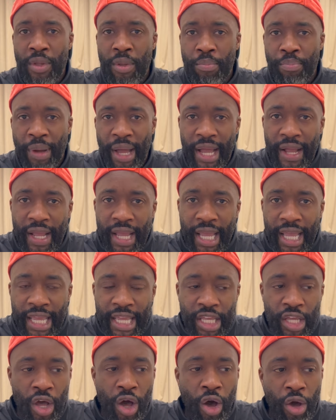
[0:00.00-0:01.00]
but he
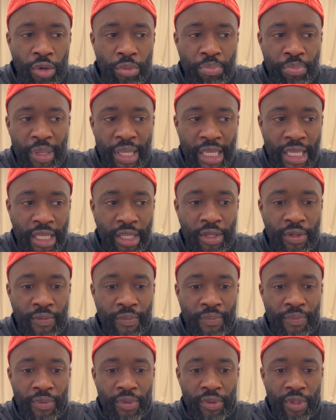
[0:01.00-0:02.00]
can't be
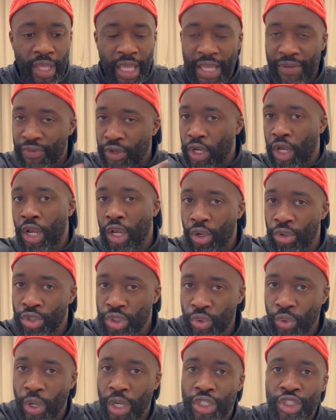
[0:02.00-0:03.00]
even close
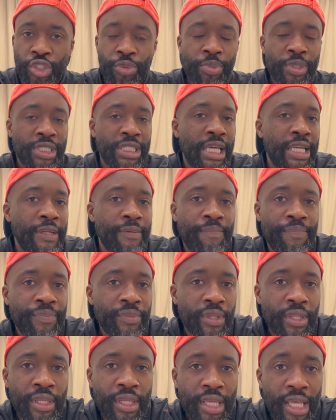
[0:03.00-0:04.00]
to 100%.
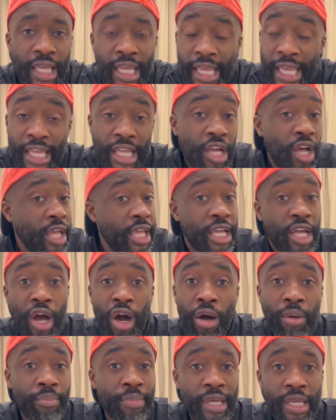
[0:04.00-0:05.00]
He
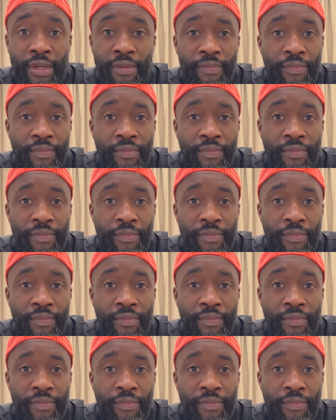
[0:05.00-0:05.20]
can't be.